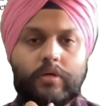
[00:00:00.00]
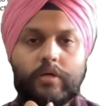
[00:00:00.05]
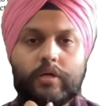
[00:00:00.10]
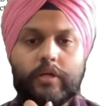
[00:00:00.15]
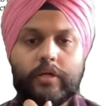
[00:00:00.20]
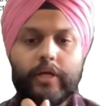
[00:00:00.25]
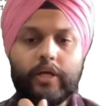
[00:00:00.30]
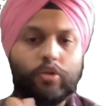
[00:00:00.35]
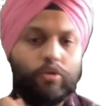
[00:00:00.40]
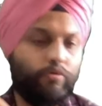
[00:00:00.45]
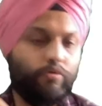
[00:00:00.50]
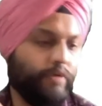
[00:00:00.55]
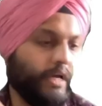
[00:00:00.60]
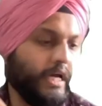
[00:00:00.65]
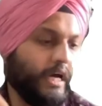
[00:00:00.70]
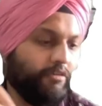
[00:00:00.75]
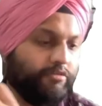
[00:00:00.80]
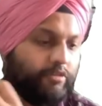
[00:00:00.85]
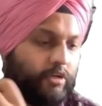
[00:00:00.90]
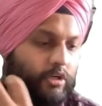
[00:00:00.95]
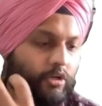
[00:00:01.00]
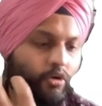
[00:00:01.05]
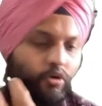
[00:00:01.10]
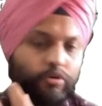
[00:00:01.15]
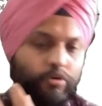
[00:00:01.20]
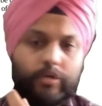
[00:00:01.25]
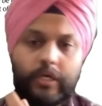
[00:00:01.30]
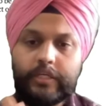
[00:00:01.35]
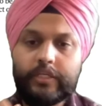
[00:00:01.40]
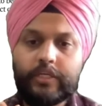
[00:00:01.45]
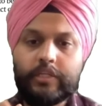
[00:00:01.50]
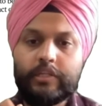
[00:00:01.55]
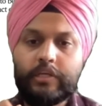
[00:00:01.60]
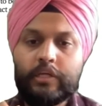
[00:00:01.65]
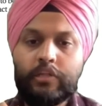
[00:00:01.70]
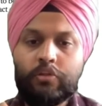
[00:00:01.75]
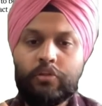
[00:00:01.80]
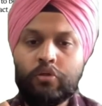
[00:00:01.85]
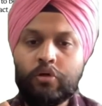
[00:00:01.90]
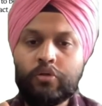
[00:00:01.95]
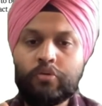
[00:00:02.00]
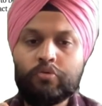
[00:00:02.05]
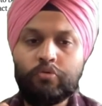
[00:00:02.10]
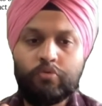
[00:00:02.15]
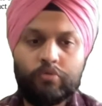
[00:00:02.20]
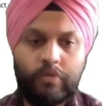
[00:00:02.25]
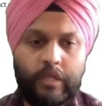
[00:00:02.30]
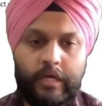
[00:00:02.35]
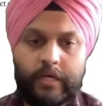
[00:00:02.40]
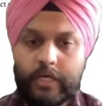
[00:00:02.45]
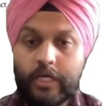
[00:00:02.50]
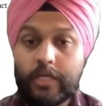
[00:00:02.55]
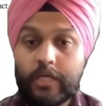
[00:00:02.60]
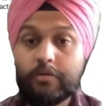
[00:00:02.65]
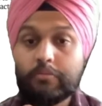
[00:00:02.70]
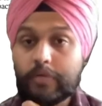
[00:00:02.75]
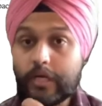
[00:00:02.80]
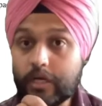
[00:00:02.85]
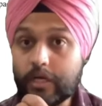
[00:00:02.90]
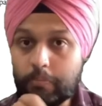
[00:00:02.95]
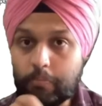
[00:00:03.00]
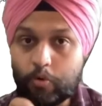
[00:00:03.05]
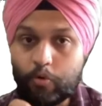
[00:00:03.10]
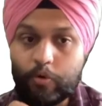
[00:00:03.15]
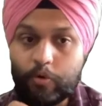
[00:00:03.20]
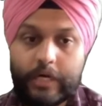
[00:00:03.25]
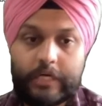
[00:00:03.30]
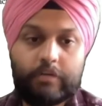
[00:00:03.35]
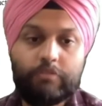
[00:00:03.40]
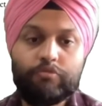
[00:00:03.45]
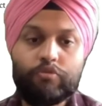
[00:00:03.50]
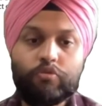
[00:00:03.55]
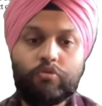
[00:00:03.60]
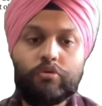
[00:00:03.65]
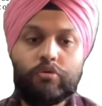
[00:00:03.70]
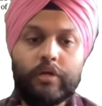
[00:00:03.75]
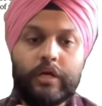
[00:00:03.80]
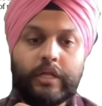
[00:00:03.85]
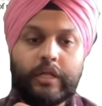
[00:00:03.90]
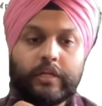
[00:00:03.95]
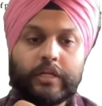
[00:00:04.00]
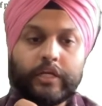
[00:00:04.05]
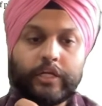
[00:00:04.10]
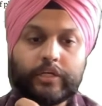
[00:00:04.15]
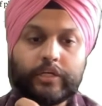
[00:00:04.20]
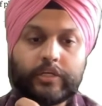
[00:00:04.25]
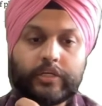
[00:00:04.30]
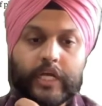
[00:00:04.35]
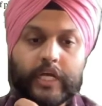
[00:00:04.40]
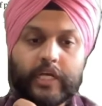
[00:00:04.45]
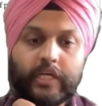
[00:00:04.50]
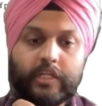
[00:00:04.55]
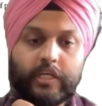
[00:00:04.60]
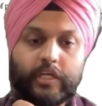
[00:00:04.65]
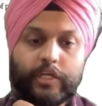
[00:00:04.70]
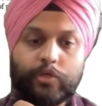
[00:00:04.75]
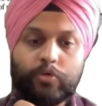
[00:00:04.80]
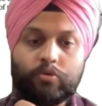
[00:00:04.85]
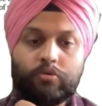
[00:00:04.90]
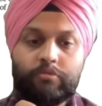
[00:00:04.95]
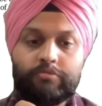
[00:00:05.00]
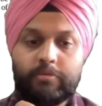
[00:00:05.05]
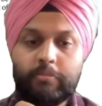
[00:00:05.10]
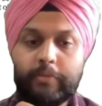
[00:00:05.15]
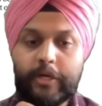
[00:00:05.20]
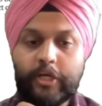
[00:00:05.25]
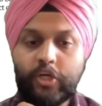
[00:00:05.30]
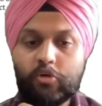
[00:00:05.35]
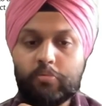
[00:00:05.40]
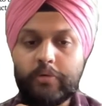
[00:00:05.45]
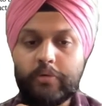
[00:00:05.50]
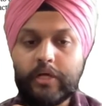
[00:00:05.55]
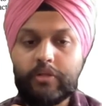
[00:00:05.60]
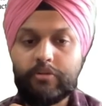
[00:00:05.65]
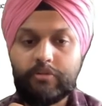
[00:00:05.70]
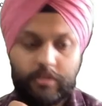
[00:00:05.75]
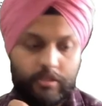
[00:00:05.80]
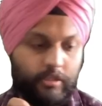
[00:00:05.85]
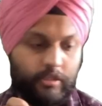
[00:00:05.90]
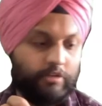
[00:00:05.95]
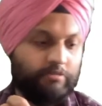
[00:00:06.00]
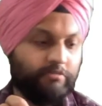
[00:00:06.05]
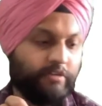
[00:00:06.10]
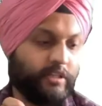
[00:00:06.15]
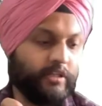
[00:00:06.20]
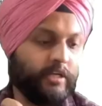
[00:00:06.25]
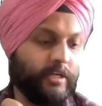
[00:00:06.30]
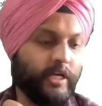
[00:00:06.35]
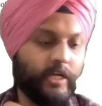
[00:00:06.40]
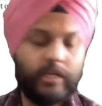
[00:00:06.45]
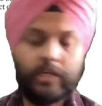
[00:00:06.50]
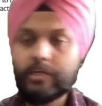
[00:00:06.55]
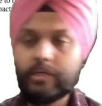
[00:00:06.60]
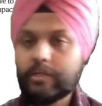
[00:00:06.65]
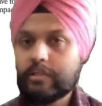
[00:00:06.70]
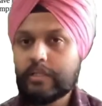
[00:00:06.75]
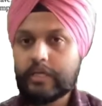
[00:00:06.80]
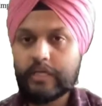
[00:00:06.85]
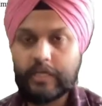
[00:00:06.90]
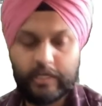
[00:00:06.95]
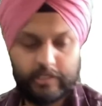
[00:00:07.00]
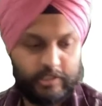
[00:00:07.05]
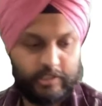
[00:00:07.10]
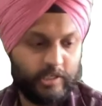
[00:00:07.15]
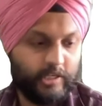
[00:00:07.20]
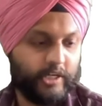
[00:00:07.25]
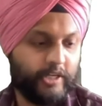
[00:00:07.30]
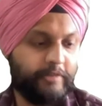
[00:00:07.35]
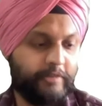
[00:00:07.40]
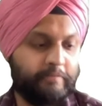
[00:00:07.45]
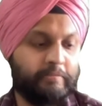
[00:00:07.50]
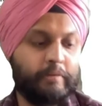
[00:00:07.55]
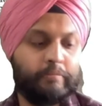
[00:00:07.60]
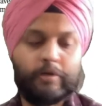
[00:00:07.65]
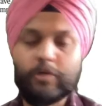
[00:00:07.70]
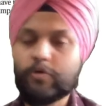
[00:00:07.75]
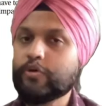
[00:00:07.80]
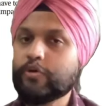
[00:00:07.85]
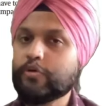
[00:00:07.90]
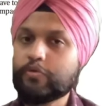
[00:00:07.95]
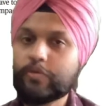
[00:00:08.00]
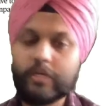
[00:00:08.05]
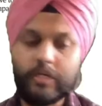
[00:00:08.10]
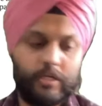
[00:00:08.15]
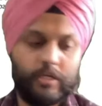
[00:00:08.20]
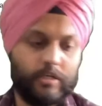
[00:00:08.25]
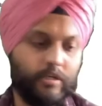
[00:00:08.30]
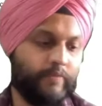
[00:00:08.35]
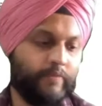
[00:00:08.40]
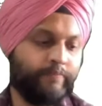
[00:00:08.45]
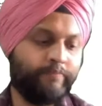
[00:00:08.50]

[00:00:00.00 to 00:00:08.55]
Right, so we have certain agencies, so they can take a proactive role in checking the issue of the microplastics, investigate and seek action against people who are using it.